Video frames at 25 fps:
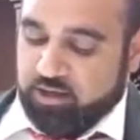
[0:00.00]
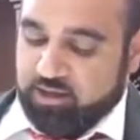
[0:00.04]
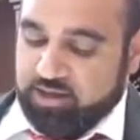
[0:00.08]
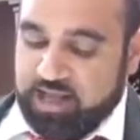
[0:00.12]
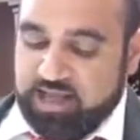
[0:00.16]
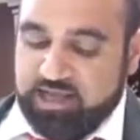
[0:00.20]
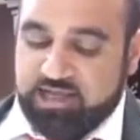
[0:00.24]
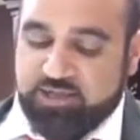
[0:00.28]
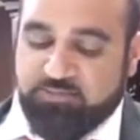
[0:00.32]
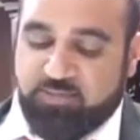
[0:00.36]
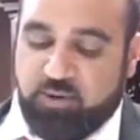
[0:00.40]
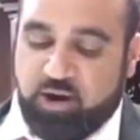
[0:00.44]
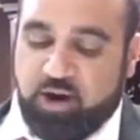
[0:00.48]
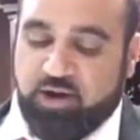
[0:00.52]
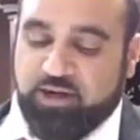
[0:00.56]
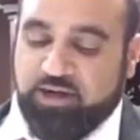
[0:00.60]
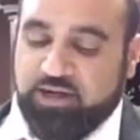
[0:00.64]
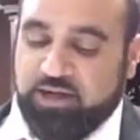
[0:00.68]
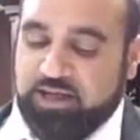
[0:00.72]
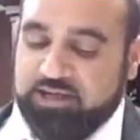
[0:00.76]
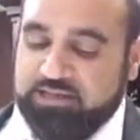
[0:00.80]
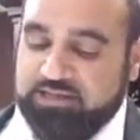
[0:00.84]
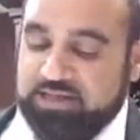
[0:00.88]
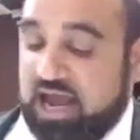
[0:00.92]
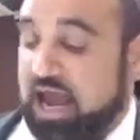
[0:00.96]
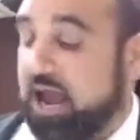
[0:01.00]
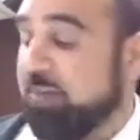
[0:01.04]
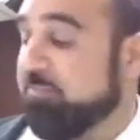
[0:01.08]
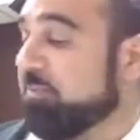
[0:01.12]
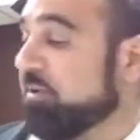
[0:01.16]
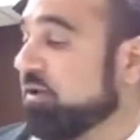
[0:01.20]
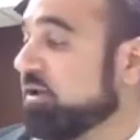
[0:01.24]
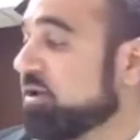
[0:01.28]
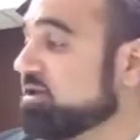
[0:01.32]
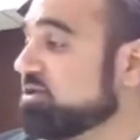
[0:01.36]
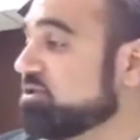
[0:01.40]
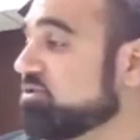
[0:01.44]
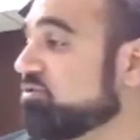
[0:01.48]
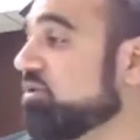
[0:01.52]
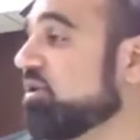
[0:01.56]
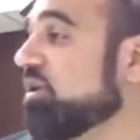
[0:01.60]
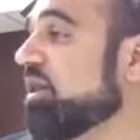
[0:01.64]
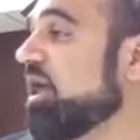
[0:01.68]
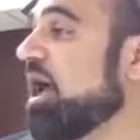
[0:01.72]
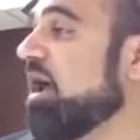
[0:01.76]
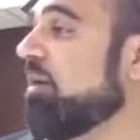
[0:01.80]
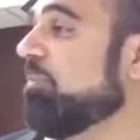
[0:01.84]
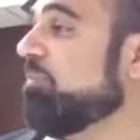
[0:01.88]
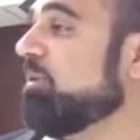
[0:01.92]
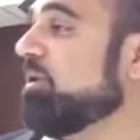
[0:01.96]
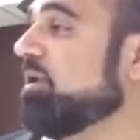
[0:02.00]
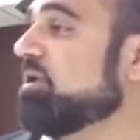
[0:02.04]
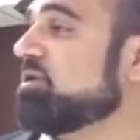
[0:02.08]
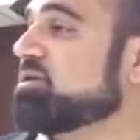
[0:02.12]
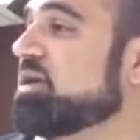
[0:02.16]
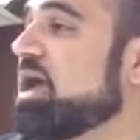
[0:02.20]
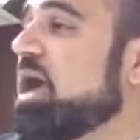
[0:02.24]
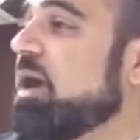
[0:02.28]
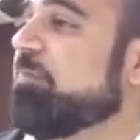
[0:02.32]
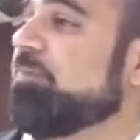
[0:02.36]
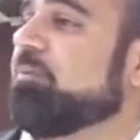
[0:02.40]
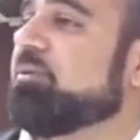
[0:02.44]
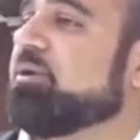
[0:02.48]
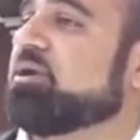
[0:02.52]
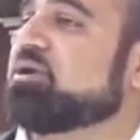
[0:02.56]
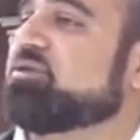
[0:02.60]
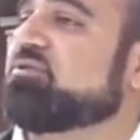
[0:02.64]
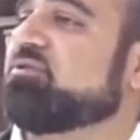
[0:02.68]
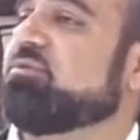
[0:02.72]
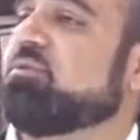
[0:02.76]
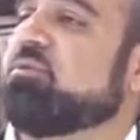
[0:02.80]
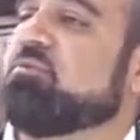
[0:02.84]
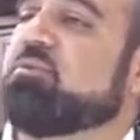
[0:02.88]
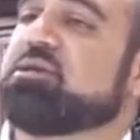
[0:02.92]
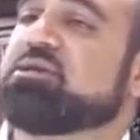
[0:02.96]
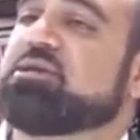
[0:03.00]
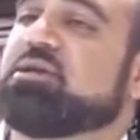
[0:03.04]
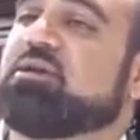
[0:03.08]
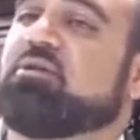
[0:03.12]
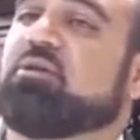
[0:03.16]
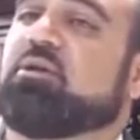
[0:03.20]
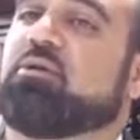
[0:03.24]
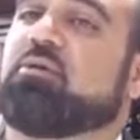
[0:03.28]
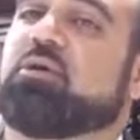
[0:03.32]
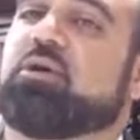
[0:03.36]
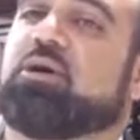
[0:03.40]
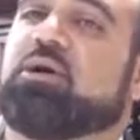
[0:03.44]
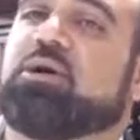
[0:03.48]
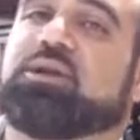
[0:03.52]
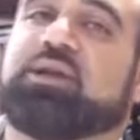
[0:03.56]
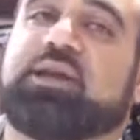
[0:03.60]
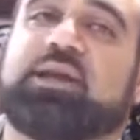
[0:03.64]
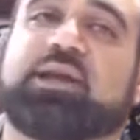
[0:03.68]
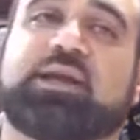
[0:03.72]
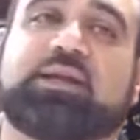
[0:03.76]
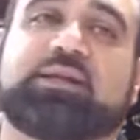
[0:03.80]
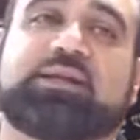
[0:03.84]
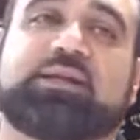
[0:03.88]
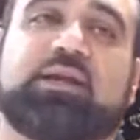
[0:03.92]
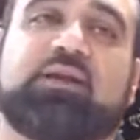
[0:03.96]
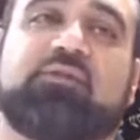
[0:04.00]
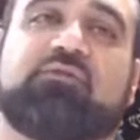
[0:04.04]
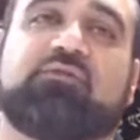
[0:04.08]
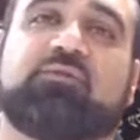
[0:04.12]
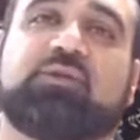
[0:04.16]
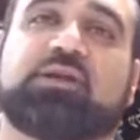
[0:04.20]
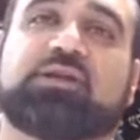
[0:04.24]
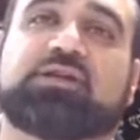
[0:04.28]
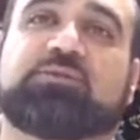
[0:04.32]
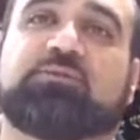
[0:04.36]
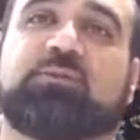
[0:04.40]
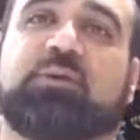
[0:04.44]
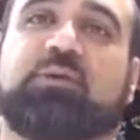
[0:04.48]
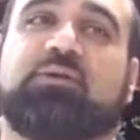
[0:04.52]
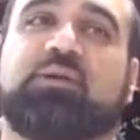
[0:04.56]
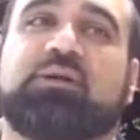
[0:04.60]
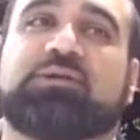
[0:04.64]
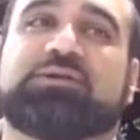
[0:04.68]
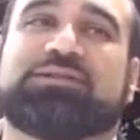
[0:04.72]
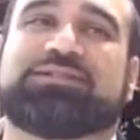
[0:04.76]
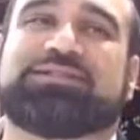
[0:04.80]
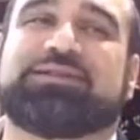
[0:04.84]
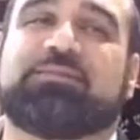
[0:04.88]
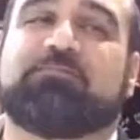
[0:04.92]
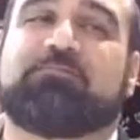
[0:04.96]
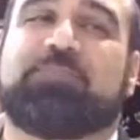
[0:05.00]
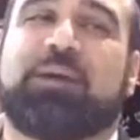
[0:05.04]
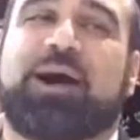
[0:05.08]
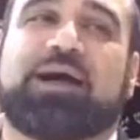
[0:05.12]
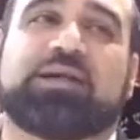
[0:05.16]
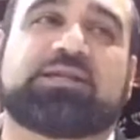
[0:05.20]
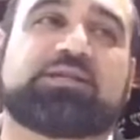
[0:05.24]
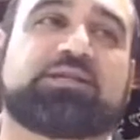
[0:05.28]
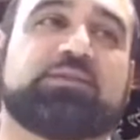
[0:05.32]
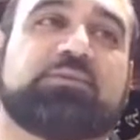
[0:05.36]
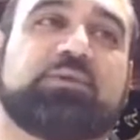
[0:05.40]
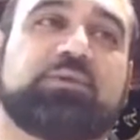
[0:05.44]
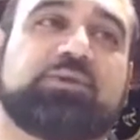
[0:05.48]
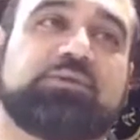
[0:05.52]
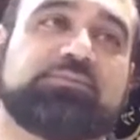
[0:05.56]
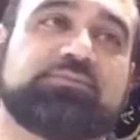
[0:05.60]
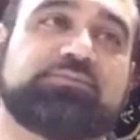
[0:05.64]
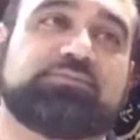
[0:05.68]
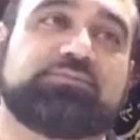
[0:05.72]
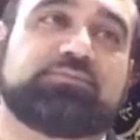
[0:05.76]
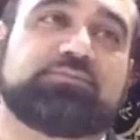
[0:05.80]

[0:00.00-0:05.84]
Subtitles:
Next part is happiness, real happiness. Happiness from the material world, and I can tell you from experience, is impossible.